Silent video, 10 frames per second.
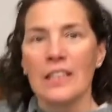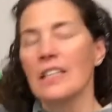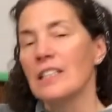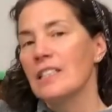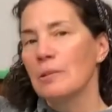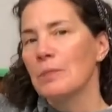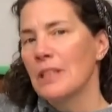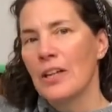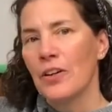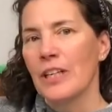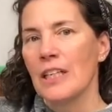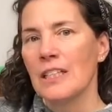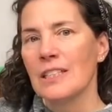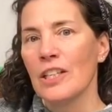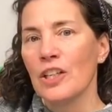and
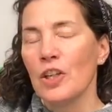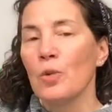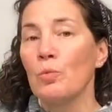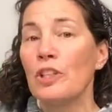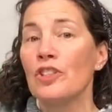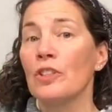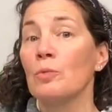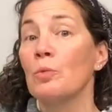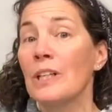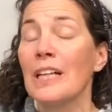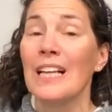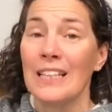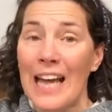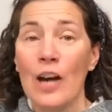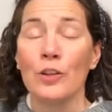similarities, which will
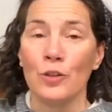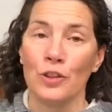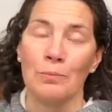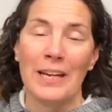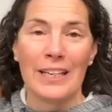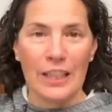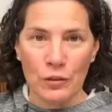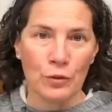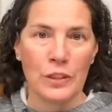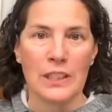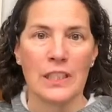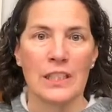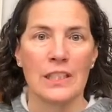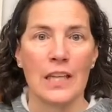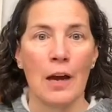allow you to make
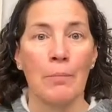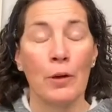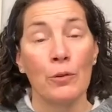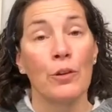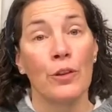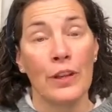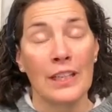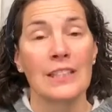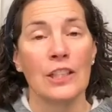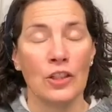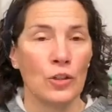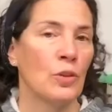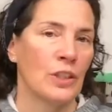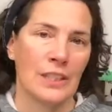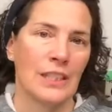inferences about things that you
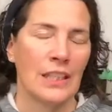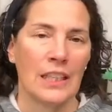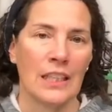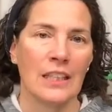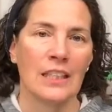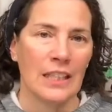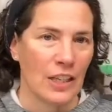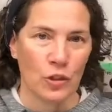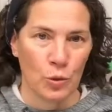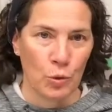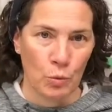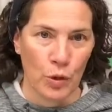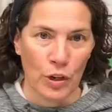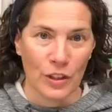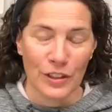are seeing in the natural
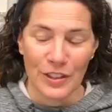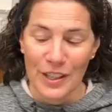world.